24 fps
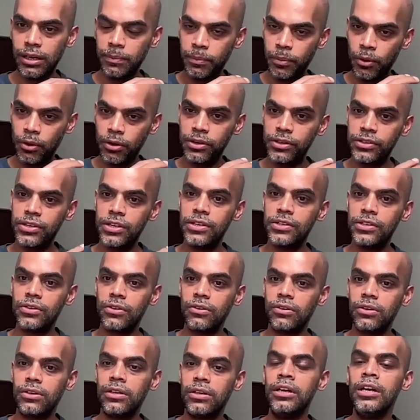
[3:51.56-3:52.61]
policies
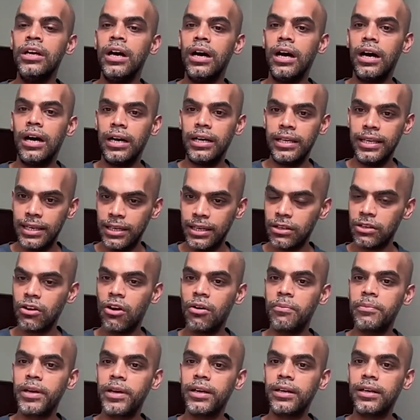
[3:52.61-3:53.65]
on
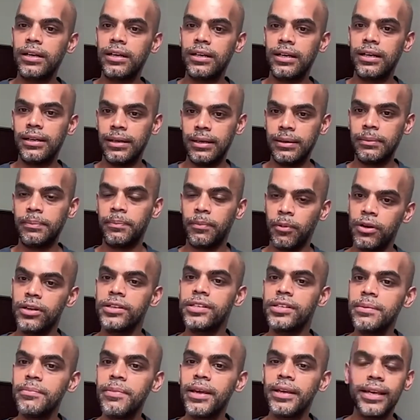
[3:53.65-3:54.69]
economic
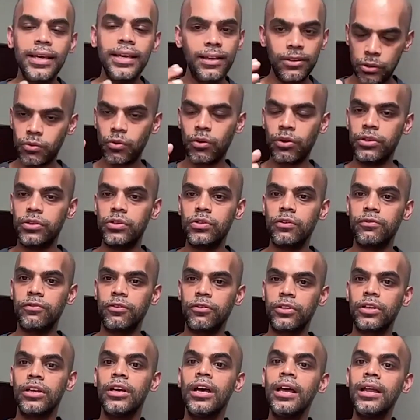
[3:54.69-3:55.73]
policy making, so on and so
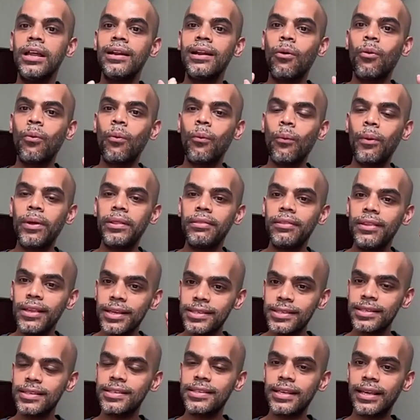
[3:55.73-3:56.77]
forth. Now, when
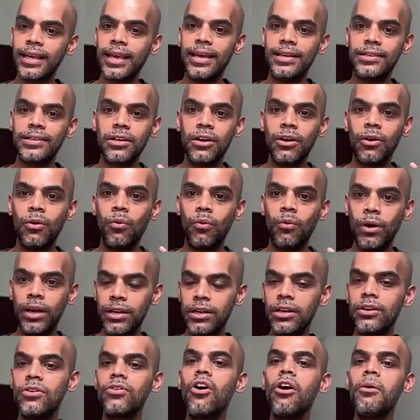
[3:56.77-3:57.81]
this is the case, in
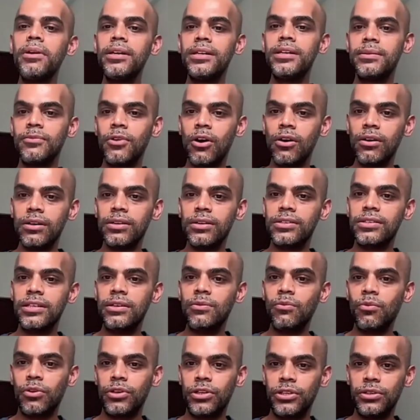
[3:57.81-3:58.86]
a normal democracy,
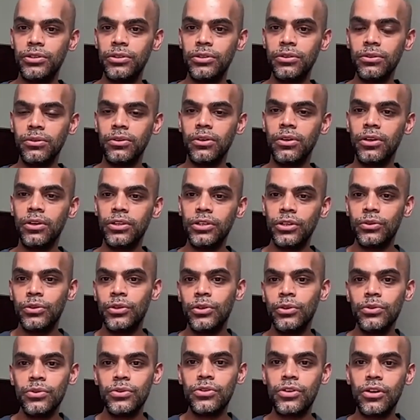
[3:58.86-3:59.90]
what do? You
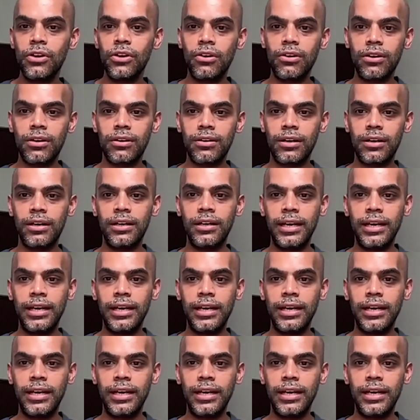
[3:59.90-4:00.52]
use your